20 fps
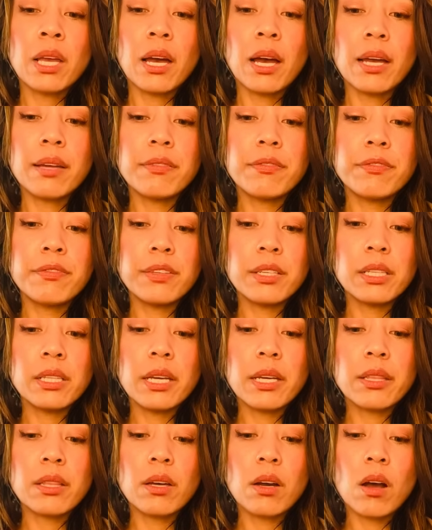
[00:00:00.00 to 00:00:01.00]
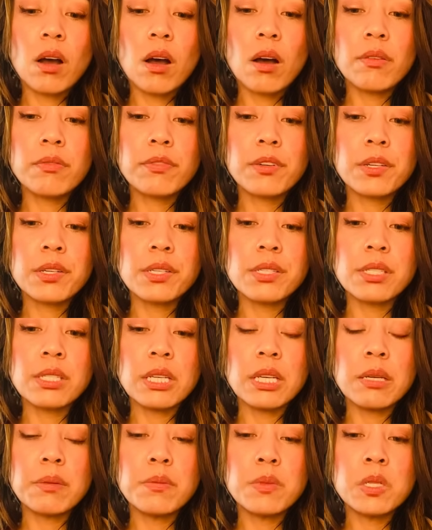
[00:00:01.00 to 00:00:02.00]
I feel like the offer
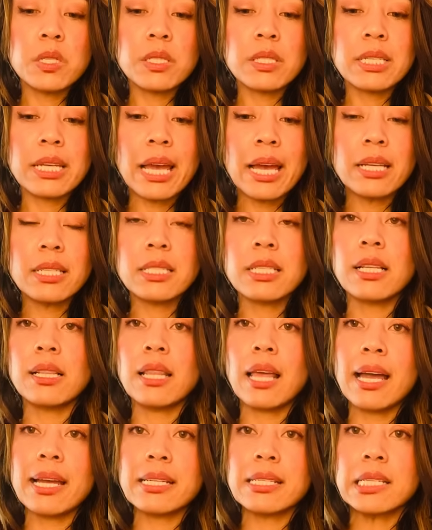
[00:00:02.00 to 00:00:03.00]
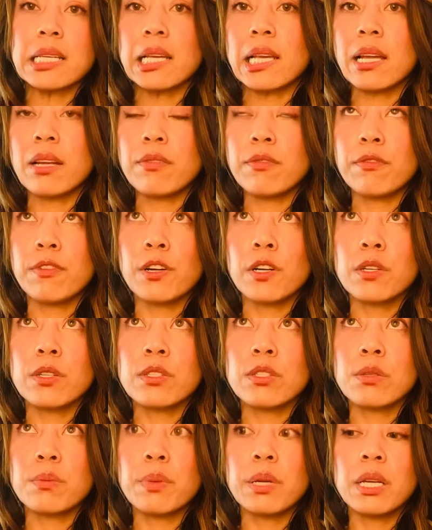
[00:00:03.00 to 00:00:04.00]
seemed tantalizing at
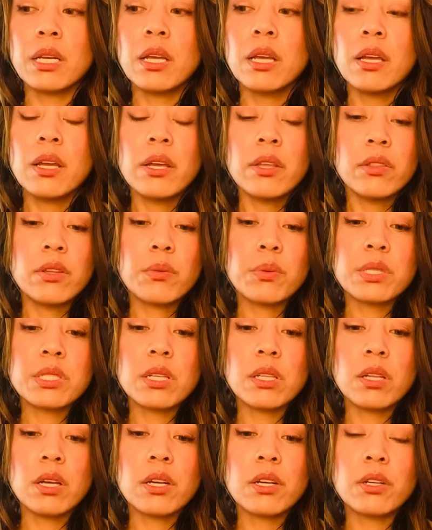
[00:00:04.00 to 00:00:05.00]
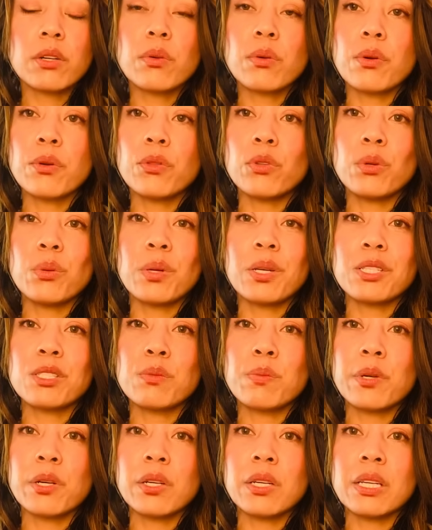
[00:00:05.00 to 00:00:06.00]
first, but there was a lot of growth you
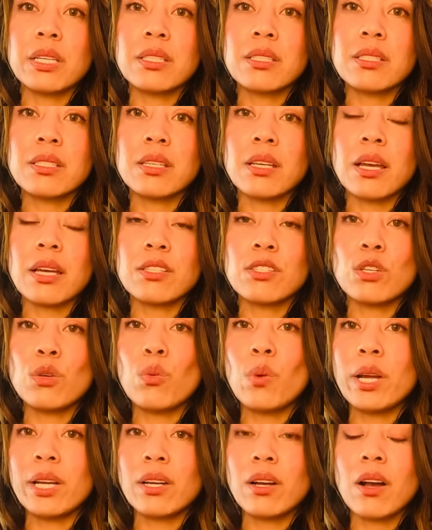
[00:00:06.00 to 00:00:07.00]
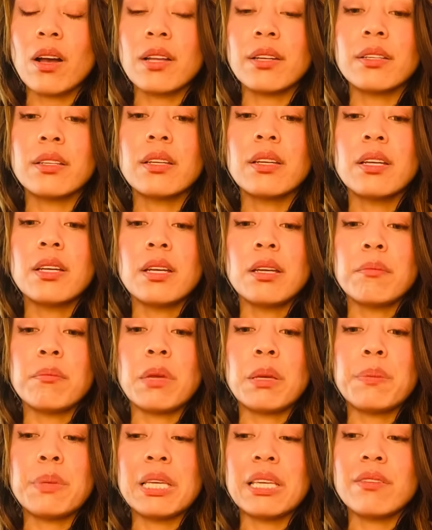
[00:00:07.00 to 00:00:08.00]
experienced as you went on.
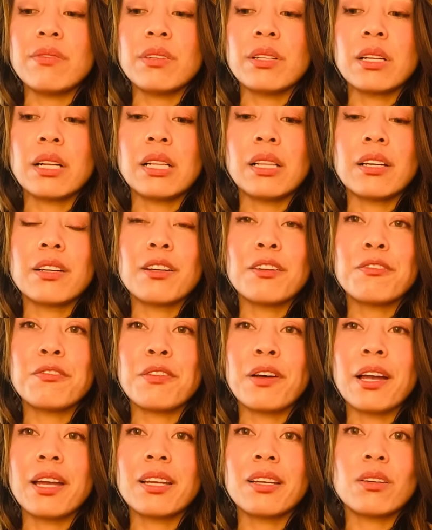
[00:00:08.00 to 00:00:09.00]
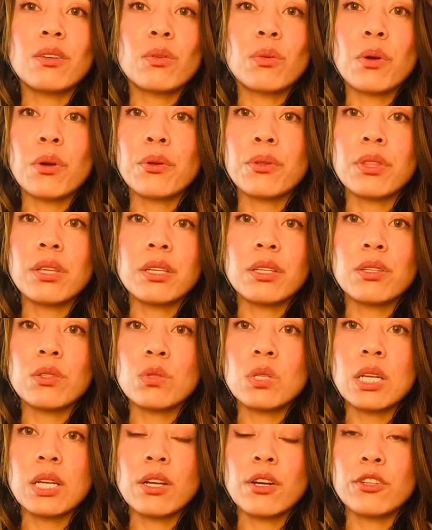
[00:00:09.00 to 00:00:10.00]
Maybe even clarifying growth that you
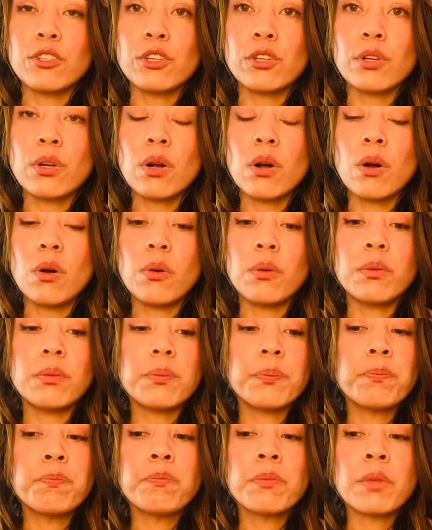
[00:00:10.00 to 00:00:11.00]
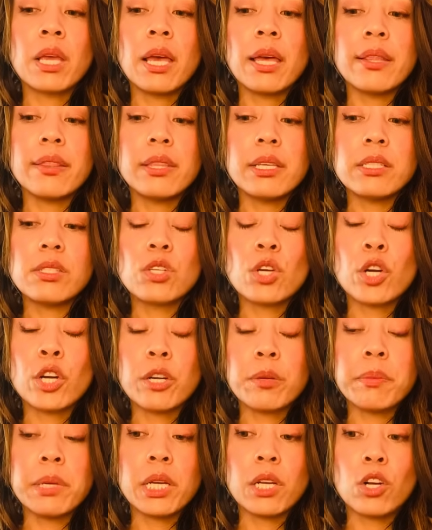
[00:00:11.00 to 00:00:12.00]
did on your own. This
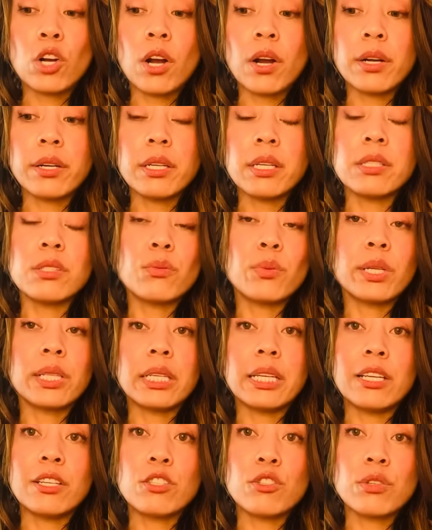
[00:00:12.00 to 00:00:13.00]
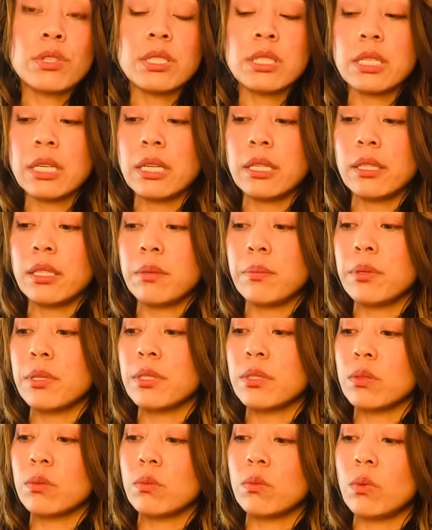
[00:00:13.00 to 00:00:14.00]
Hermit card is really interesting,
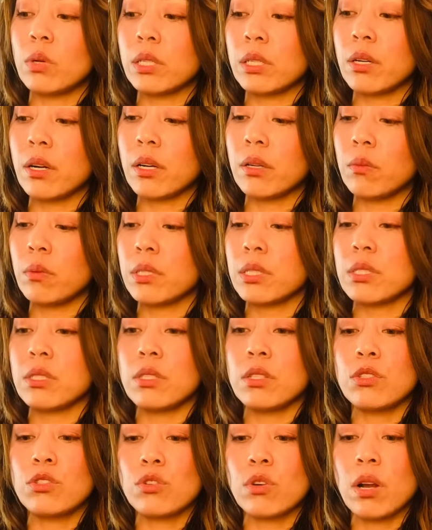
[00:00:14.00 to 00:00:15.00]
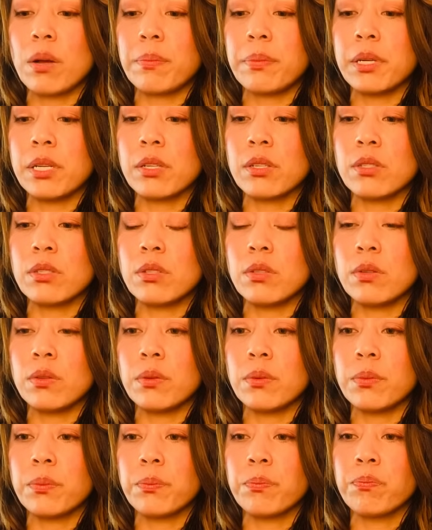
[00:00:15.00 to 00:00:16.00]
Libras. One card wants to drop here
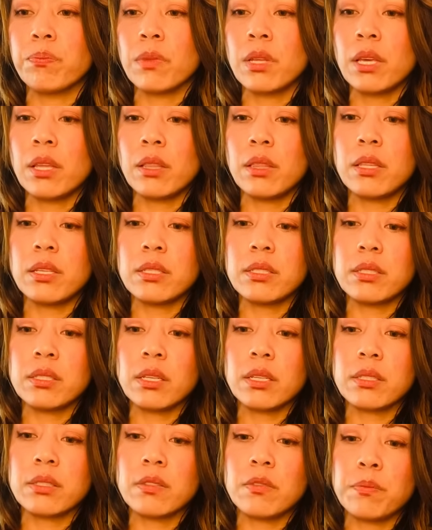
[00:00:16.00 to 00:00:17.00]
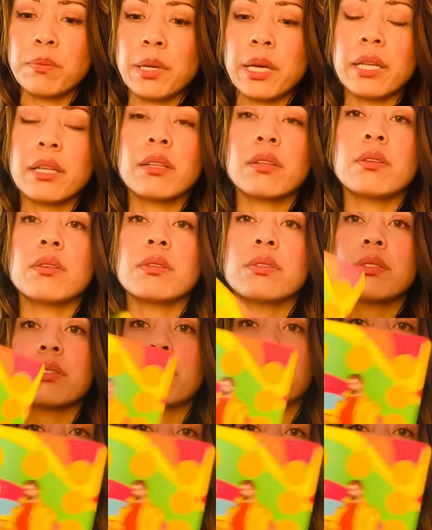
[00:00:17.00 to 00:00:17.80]
too, the Six of Pentacles.